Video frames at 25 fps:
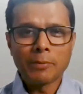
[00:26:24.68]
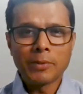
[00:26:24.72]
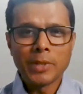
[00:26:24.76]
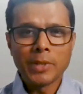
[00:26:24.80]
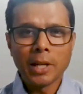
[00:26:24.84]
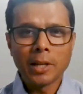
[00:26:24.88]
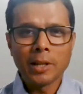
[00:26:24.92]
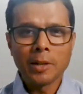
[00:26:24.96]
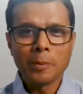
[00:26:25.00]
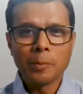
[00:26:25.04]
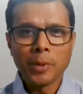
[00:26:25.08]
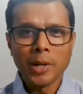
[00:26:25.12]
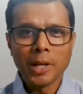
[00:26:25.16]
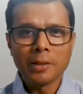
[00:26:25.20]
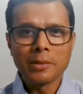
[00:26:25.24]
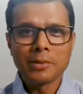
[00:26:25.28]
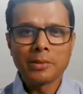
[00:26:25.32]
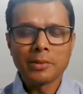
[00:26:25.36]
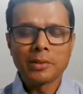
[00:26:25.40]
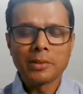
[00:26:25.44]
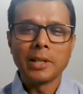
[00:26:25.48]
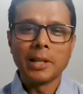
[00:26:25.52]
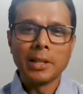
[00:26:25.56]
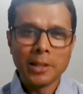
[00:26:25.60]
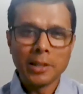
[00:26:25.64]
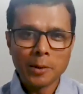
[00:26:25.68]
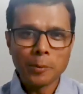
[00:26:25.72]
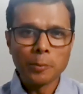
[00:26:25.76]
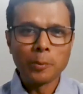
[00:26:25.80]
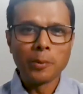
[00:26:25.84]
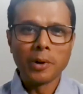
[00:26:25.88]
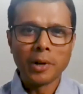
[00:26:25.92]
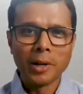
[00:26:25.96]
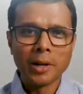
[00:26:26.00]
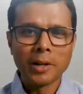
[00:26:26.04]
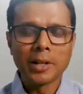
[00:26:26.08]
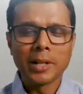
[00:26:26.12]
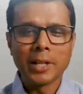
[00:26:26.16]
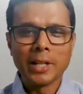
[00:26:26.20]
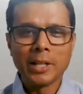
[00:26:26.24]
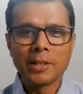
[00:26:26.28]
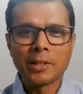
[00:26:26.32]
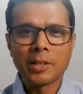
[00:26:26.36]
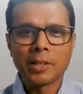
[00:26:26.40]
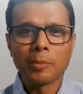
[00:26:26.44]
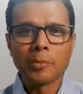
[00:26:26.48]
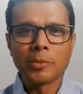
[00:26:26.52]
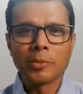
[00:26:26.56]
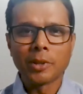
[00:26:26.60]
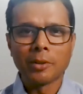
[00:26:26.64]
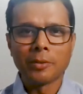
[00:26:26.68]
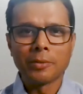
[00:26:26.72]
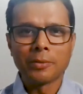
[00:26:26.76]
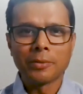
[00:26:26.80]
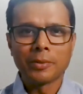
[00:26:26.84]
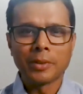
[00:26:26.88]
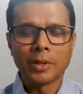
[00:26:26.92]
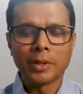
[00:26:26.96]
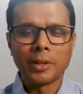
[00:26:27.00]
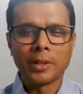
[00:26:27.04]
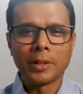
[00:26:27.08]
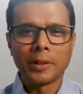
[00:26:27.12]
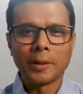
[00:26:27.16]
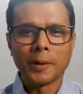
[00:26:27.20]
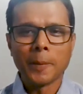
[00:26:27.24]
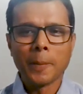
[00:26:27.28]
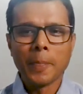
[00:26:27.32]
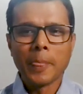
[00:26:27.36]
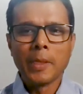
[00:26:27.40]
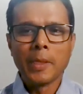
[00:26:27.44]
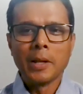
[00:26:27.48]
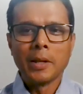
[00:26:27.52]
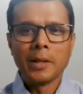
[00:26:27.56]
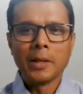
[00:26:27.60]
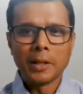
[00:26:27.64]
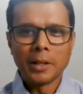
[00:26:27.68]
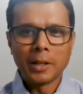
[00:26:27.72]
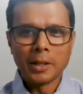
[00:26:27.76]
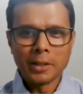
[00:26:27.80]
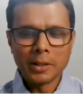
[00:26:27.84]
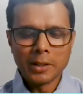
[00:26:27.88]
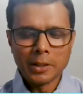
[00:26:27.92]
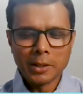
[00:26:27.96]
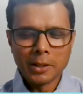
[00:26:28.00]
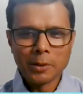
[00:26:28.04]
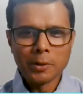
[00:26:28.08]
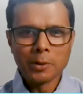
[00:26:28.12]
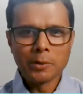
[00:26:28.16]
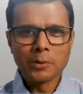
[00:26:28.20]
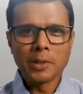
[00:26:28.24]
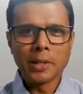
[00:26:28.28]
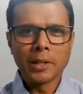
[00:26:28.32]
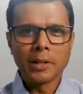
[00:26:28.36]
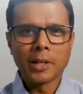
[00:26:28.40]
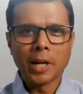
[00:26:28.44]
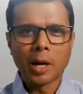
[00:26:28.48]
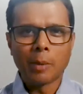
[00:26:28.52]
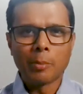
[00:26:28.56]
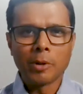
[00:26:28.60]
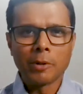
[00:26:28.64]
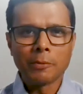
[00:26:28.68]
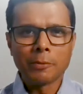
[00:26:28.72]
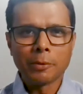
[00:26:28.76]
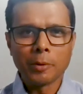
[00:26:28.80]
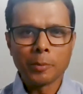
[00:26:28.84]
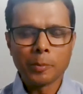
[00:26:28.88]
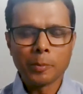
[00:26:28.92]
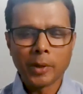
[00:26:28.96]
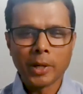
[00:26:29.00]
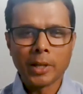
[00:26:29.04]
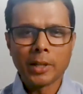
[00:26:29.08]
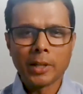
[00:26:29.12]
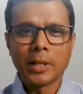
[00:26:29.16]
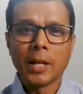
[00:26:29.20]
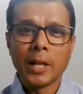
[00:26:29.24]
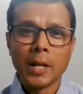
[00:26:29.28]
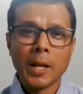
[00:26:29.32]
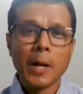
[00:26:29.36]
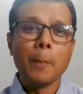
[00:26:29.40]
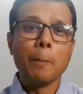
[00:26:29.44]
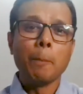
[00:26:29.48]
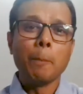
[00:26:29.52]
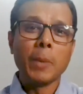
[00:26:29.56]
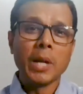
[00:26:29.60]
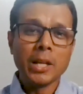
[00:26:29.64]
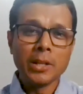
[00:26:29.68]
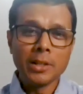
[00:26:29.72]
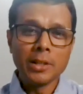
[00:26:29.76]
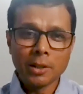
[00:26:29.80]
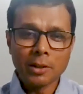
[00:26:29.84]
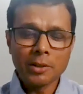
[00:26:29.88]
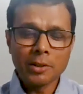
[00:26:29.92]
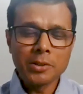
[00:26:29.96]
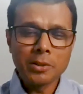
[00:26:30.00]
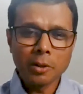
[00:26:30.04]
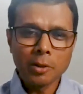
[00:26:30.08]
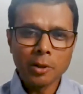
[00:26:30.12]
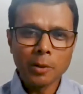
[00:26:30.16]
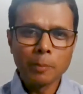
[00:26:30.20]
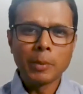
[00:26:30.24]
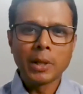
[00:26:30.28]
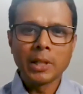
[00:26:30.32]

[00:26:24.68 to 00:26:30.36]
taken place in the world in terms of reducing carbon footprint many years ago.